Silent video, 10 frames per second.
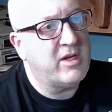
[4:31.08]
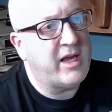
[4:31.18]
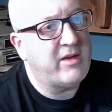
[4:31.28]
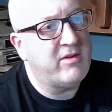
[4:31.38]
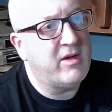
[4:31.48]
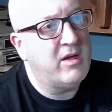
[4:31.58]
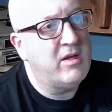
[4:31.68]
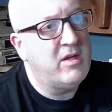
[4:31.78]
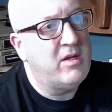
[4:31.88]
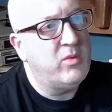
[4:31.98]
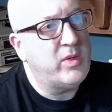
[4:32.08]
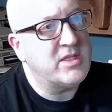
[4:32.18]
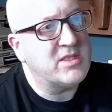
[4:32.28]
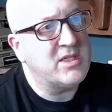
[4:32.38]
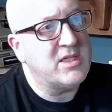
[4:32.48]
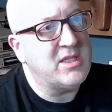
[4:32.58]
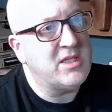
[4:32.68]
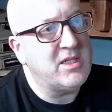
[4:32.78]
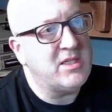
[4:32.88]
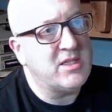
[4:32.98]
connector. We can see
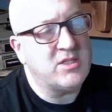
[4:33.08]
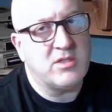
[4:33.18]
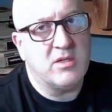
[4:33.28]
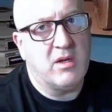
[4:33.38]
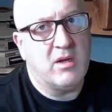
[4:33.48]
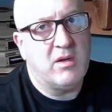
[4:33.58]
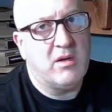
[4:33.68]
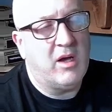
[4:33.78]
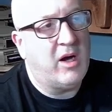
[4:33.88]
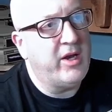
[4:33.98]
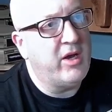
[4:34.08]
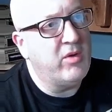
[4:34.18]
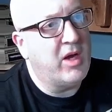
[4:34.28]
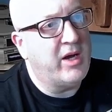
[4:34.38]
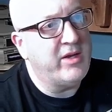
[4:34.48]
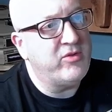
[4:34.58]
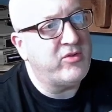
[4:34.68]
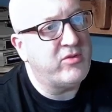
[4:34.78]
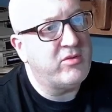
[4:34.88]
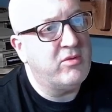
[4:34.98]
the digital I/O
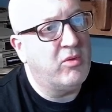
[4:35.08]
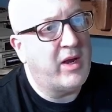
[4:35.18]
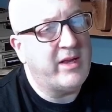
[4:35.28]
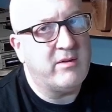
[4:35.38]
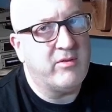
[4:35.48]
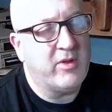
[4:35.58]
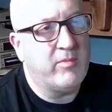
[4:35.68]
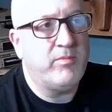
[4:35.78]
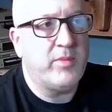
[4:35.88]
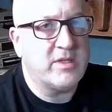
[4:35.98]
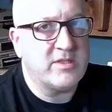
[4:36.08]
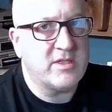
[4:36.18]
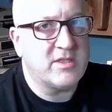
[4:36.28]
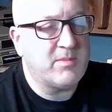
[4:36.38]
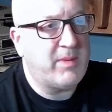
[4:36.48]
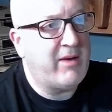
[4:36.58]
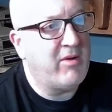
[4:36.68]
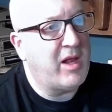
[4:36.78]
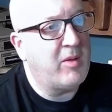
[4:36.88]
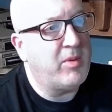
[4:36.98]
lines, all 8 of them, because this is a parallel